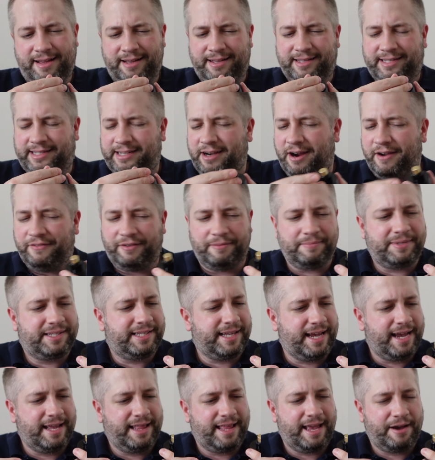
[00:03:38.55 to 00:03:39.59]
Sorry if I'm
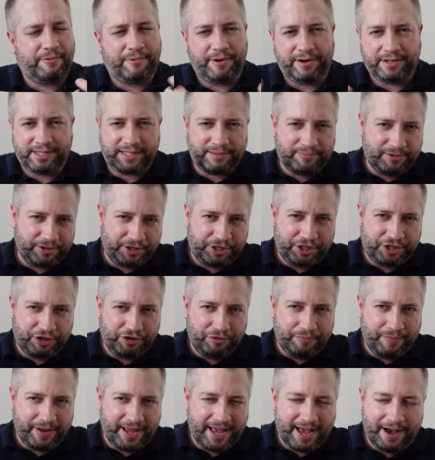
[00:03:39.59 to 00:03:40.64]
saying that weird. Someone
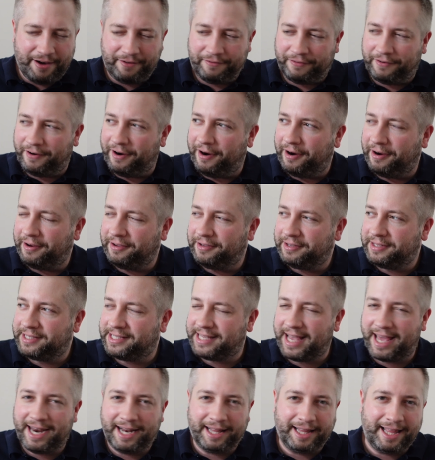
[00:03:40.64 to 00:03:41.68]
chewed me out for
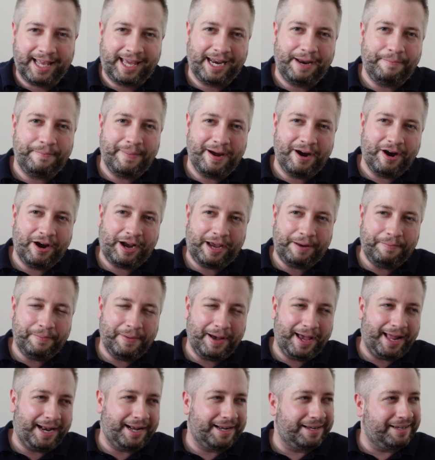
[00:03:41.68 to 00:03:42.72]
saying it like an American
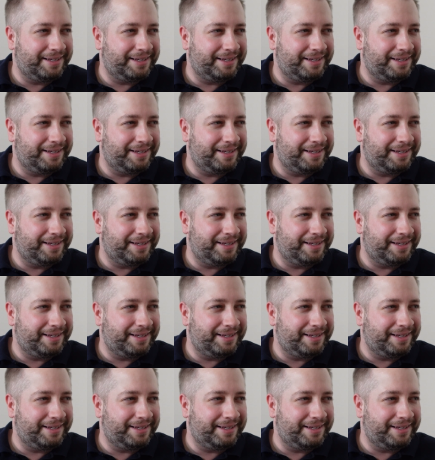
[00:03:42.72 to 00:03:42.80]
might.